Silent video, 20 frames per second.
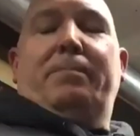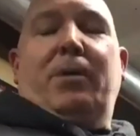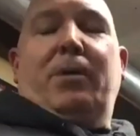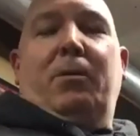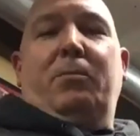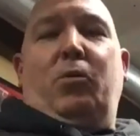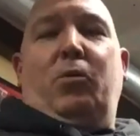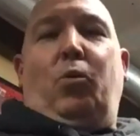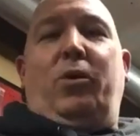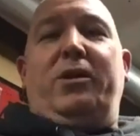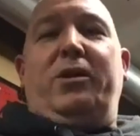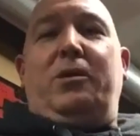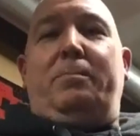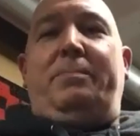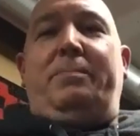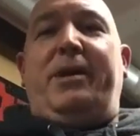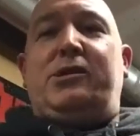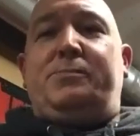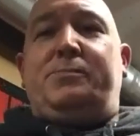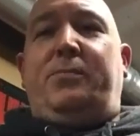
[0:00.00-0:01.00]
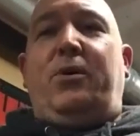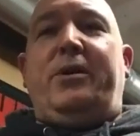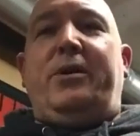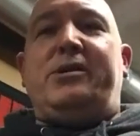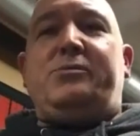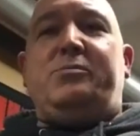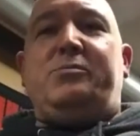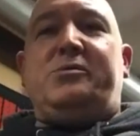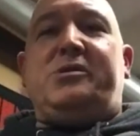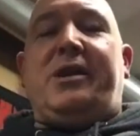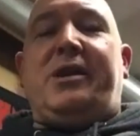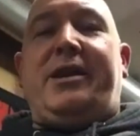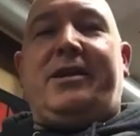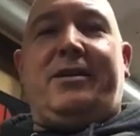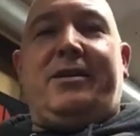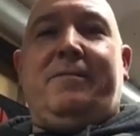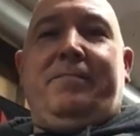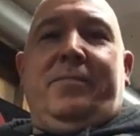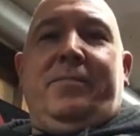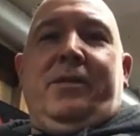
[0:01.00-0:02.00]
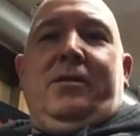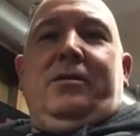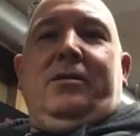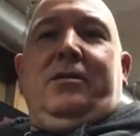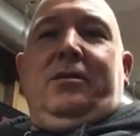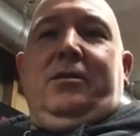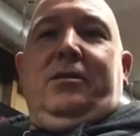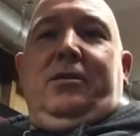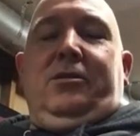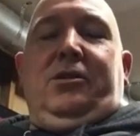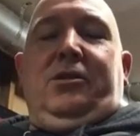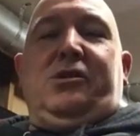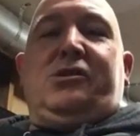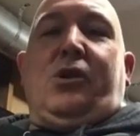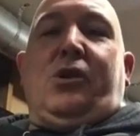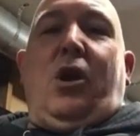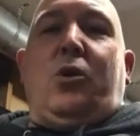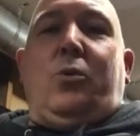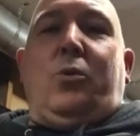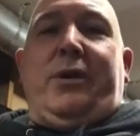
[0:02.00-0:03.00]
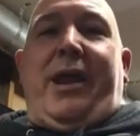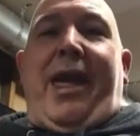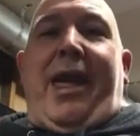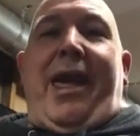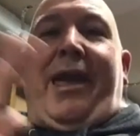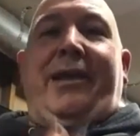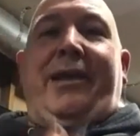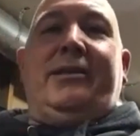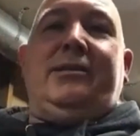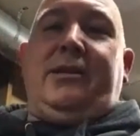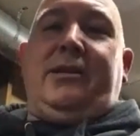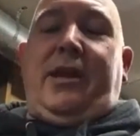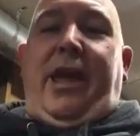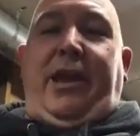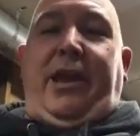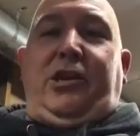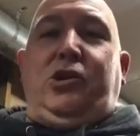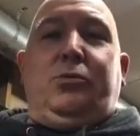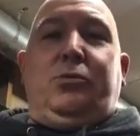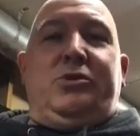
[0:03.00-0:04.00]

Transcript: One of the best parts was like the song would end and you would